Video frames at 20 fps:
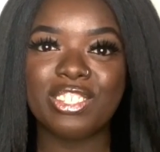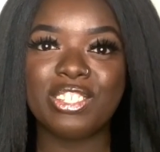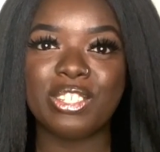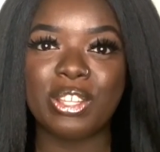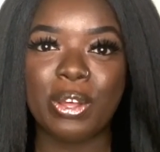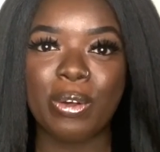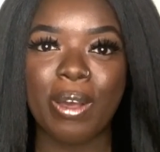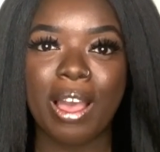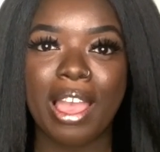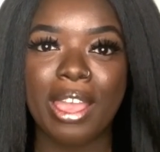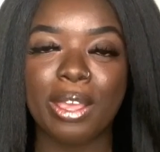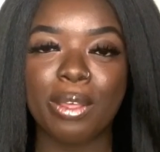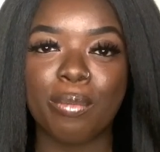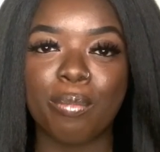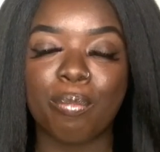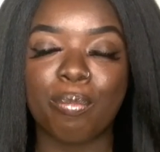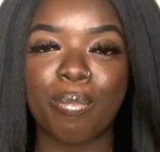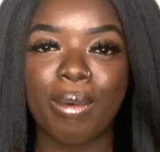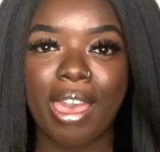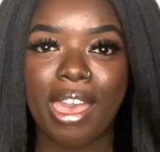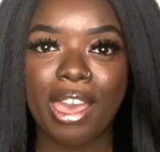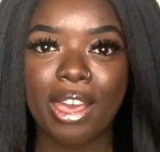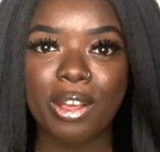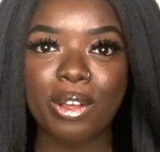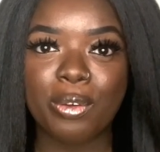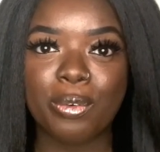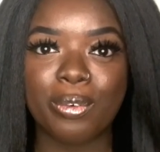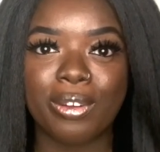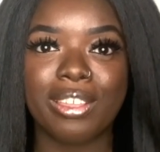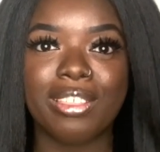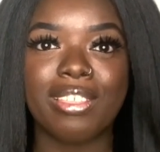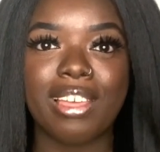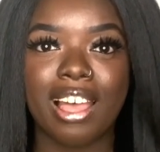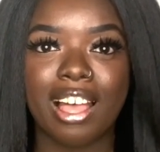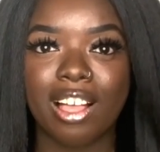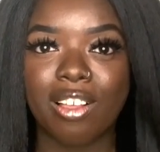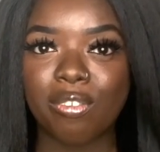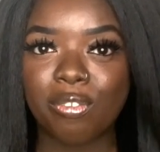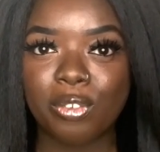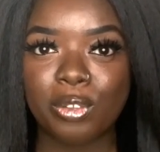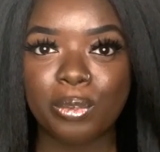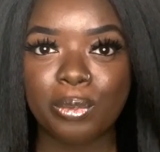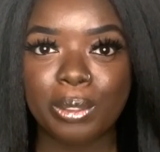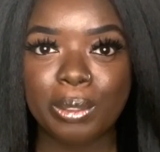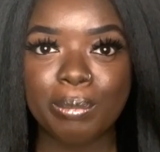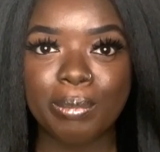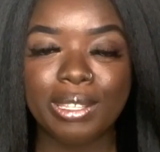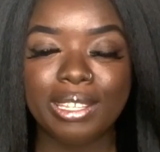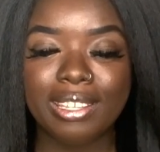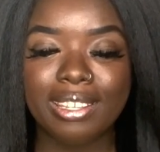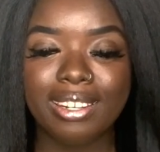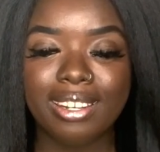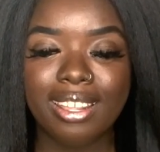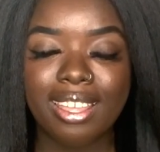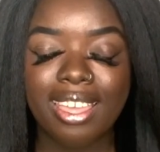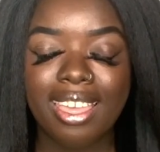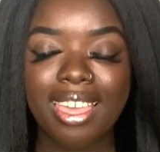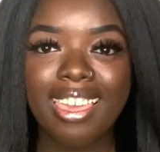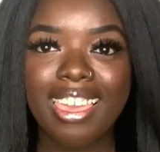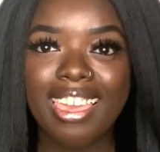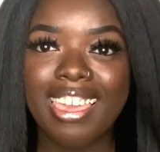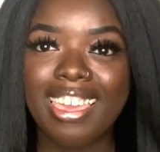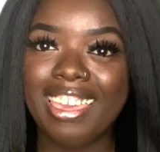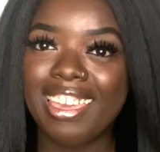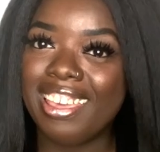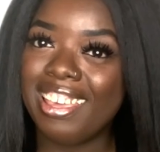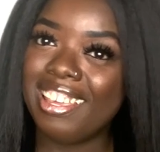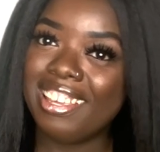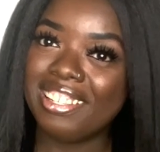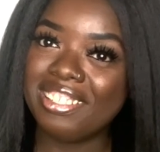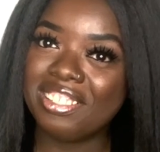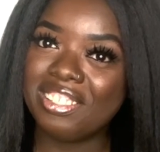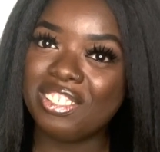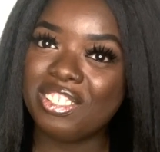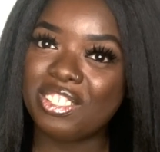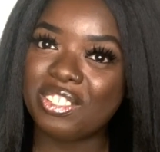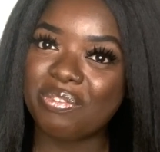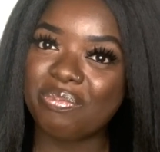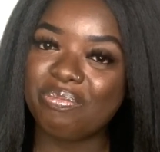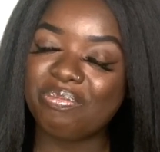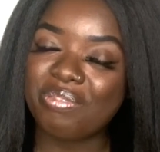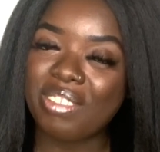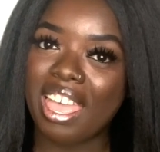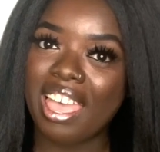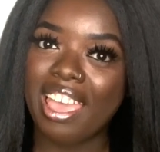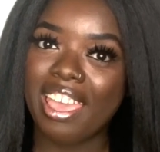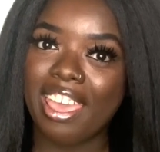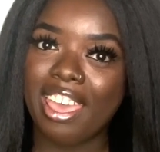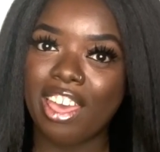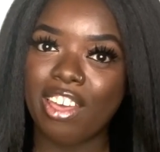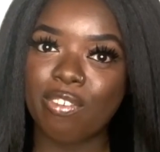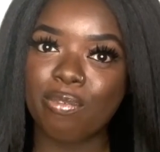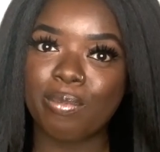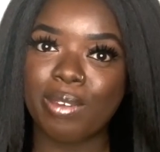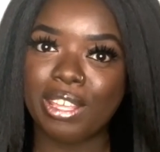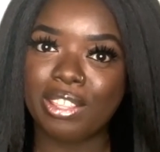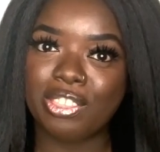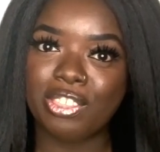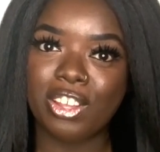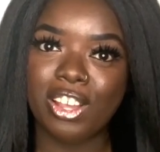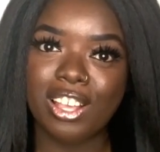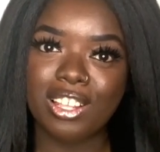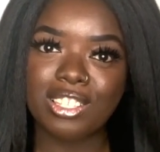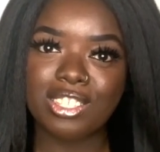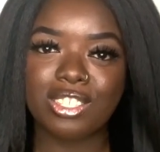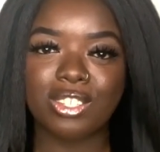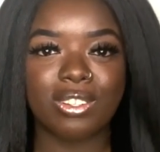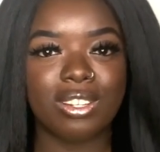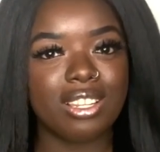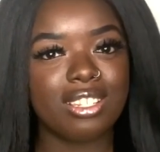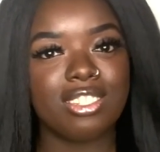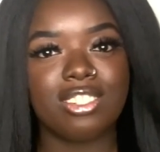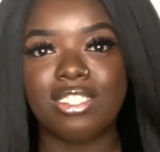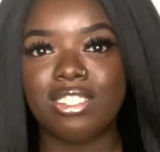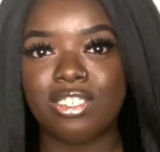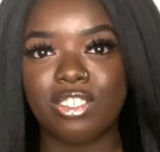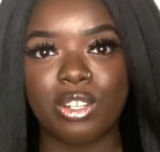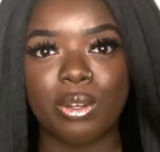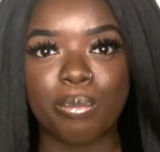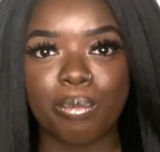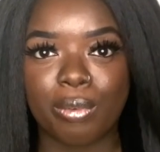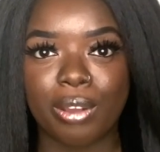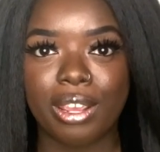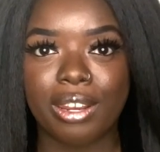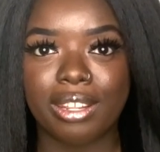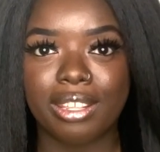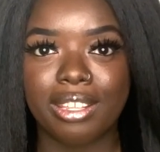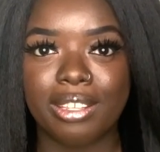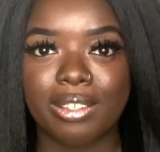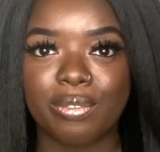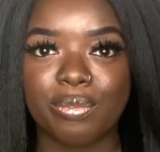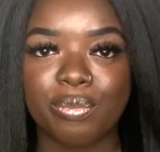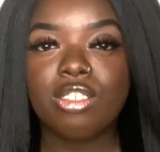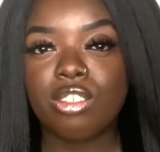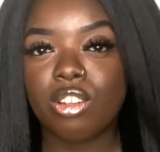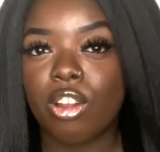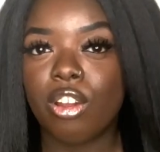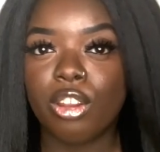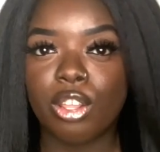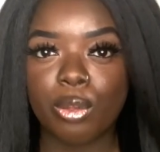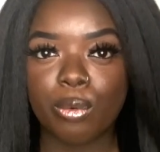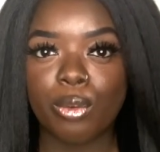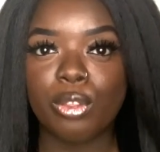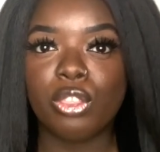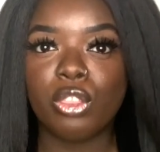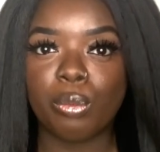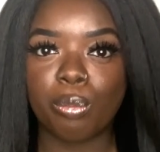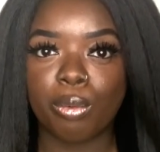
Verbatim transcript: So I am back with Alpha Woman and I have my thoughts, so let's just jump right in, starting with the